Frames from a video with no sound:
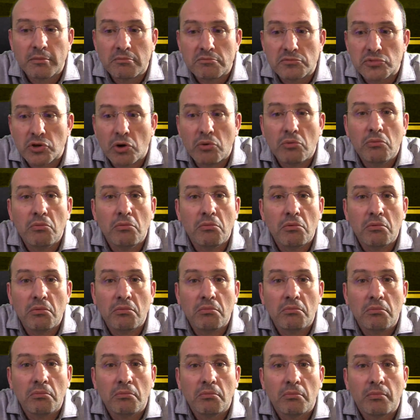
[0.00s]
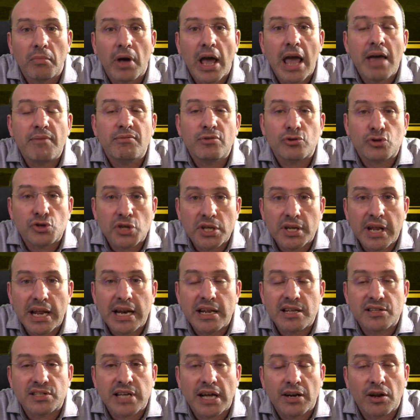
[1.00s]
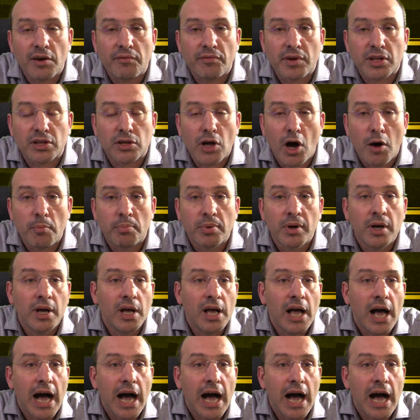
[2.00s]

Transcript: So, have you seen any sign of a top?